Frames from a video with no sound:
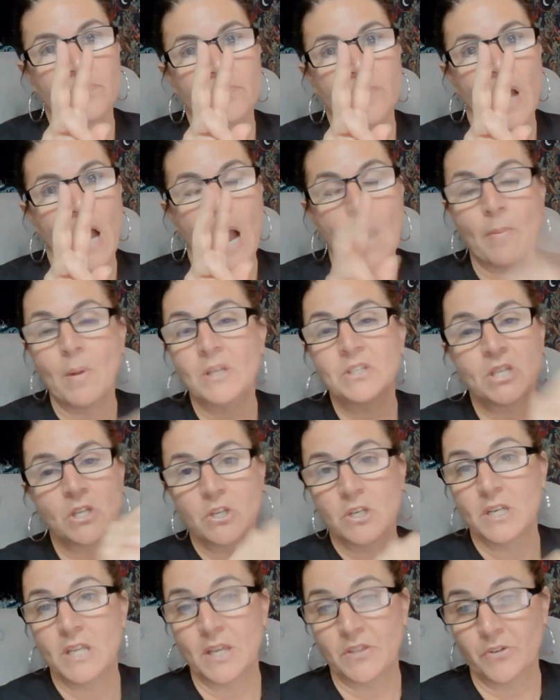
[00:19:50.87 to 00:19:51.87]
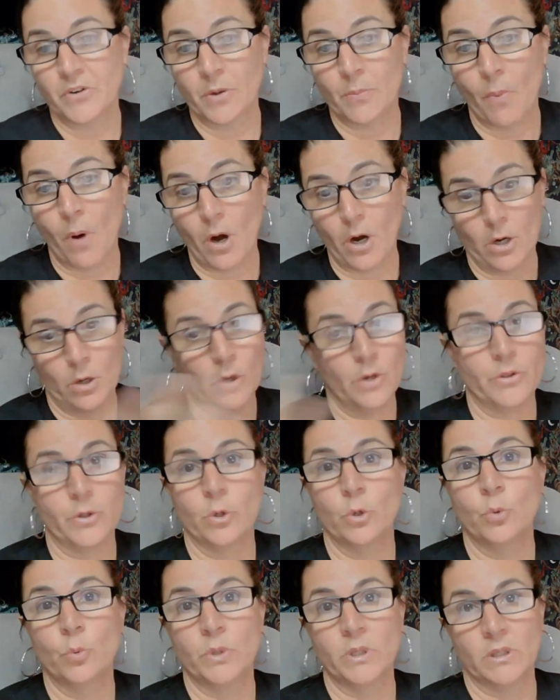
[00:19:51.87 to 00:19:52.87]
I'm not saying to get there tomorrow, although
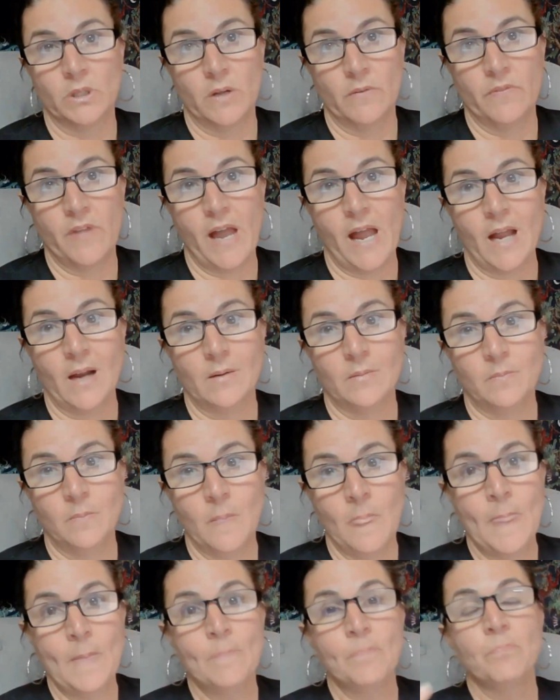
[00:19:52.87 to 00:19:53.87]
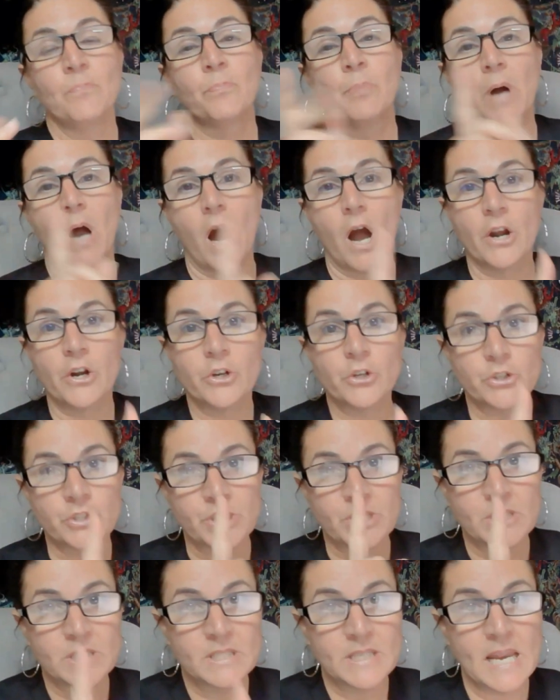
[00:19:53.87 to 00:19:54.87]
who wouldn't love that, but
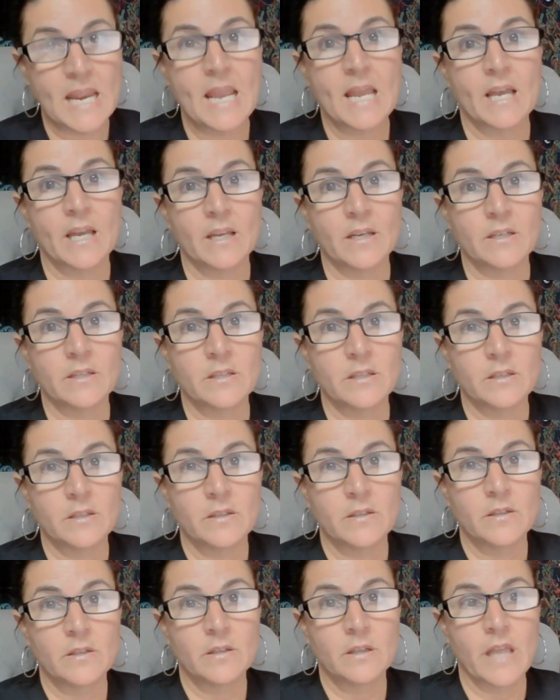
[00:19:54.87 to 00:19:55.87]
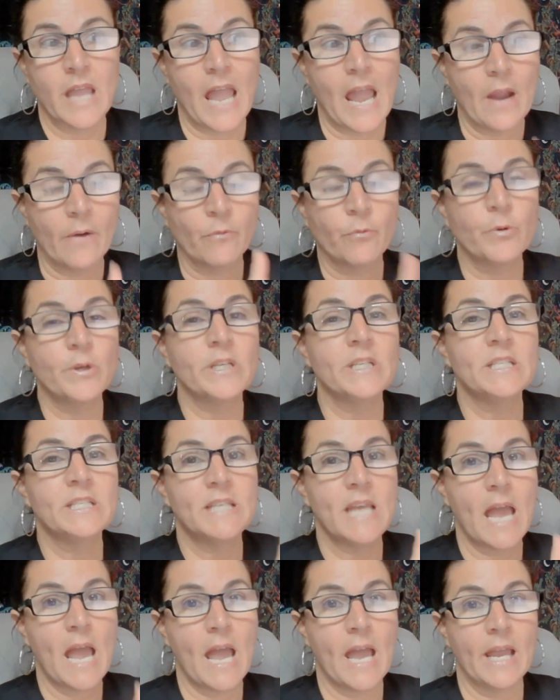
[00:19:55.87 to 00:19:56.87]
understand every
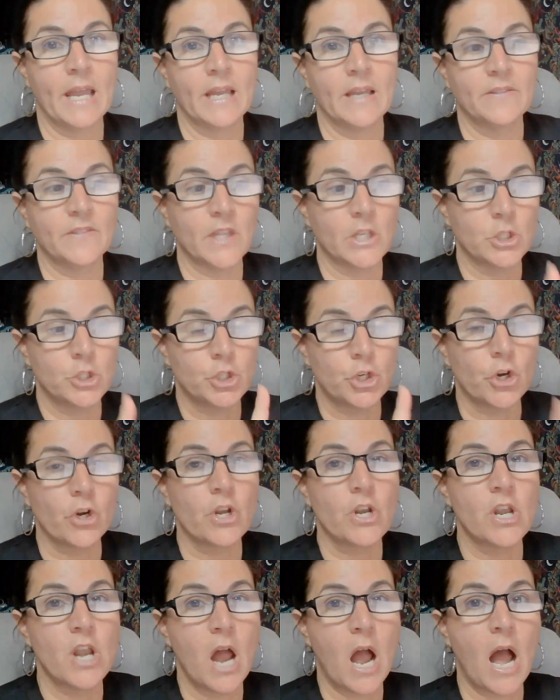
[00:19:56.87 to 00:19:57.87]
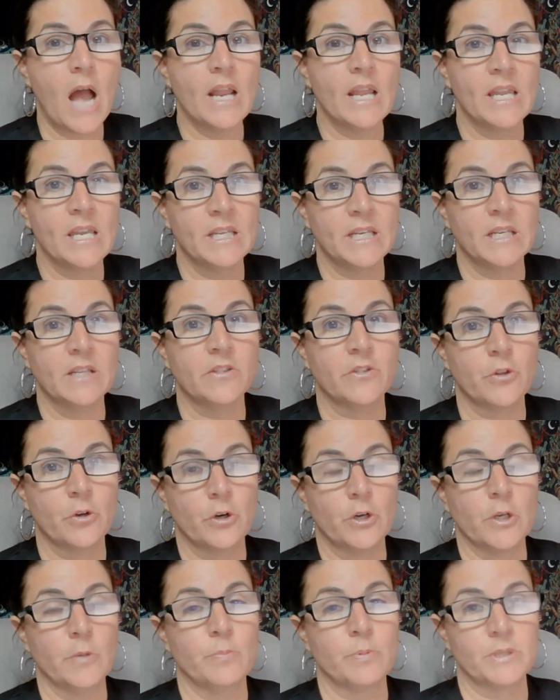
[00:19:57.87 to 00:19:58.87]
day that you're not hitting
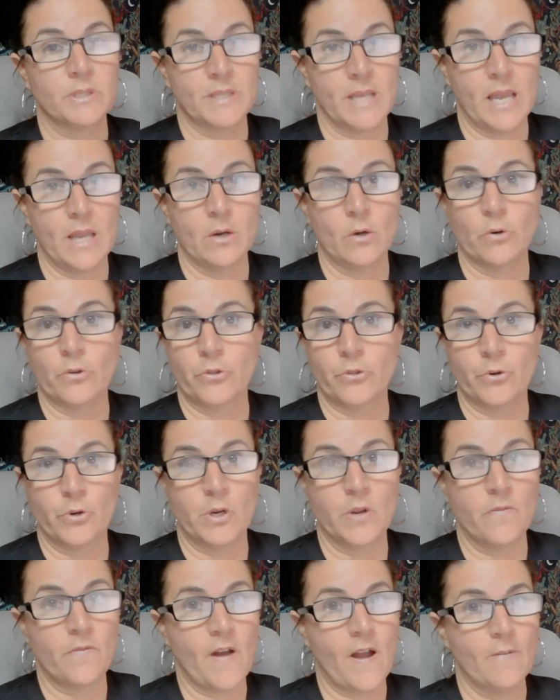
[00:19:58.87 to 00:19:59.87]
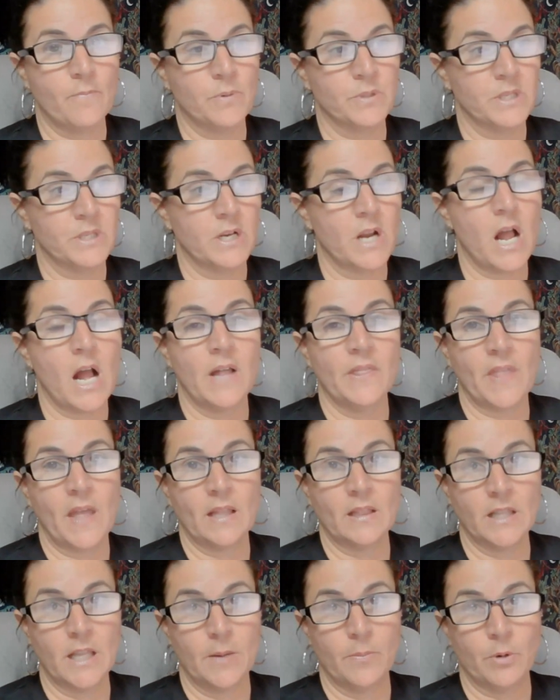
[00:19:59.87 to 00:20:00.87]
30% or 35% on that
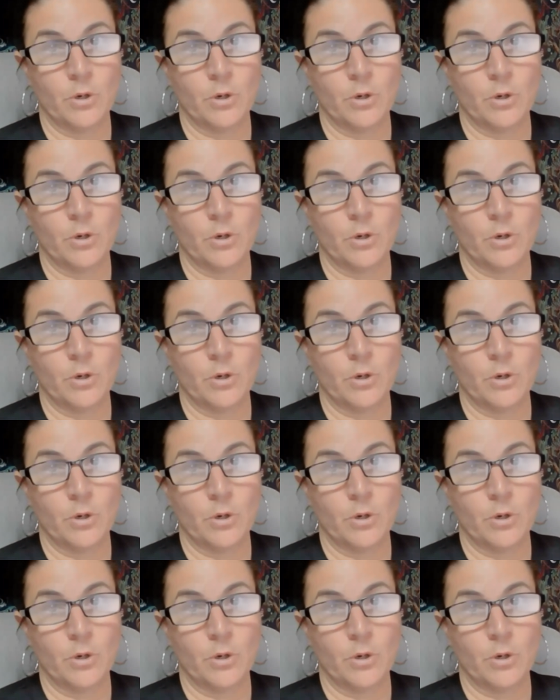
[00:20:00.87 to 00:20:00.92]
labor